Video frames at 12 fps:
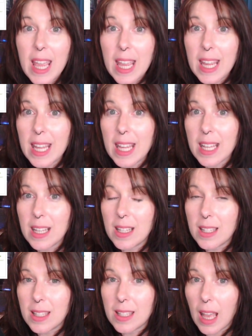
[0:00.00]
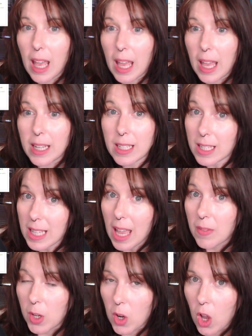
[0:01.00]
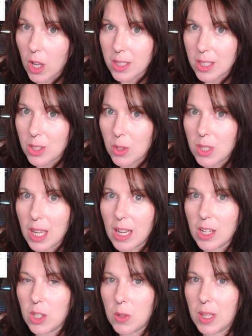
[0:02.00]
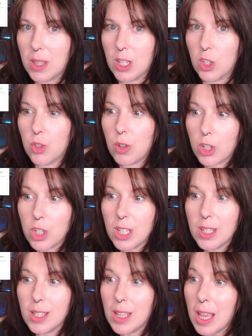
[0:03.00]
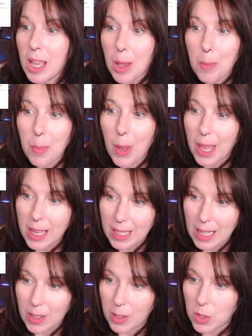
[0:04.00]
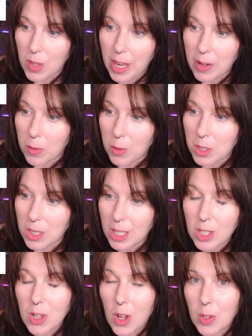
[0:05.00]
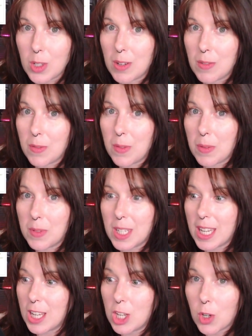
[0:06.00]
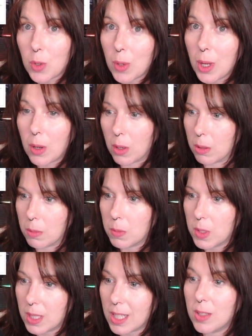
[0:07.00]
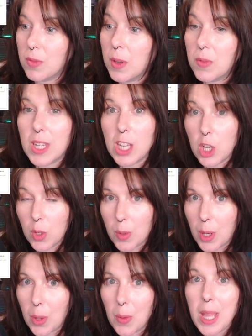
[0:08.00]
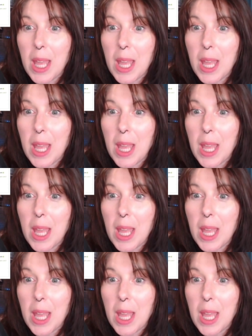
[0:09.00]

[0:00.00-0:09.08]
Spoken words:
does have a cost associated to get the instructions, but it looks like for €6.50 or €6.50,